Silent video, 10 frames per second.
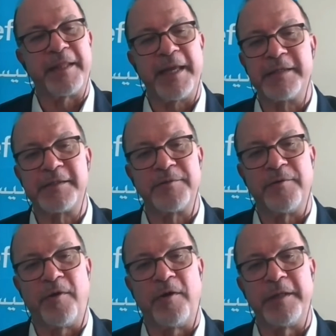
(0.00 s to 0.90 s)
Thanks to
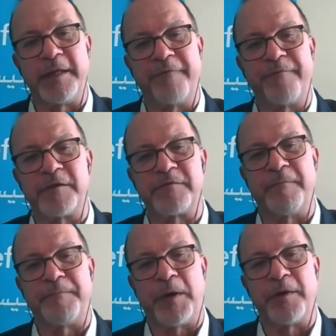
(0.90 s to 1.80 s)
all the efforts
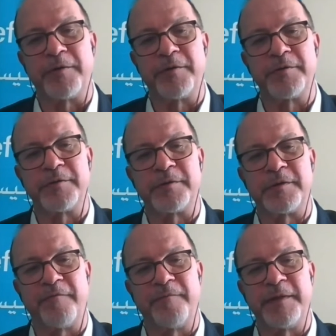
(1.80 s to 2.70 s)
from partners,
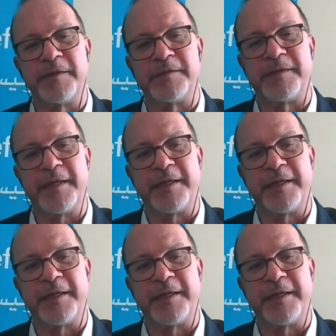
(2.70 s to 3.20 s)
governments,